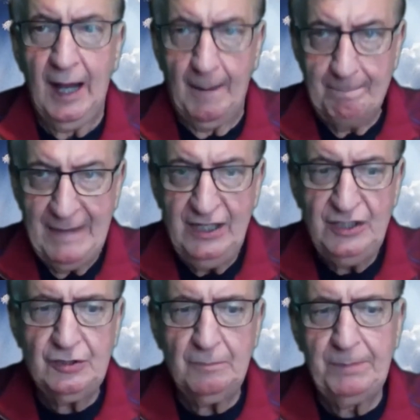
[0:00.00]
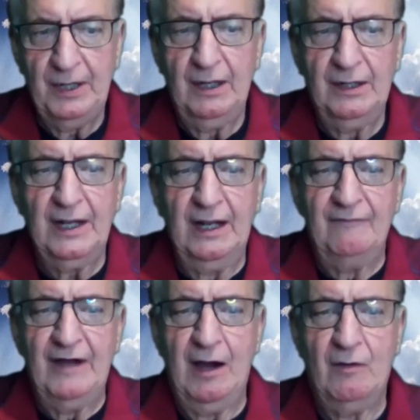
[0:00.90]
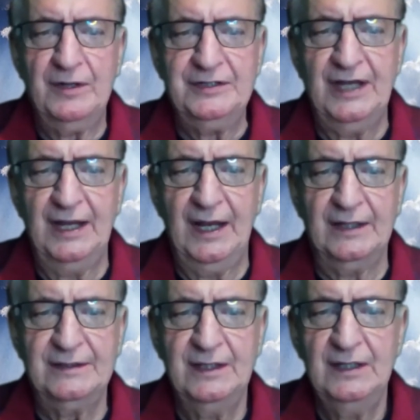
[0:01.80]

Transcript: A major part of our debt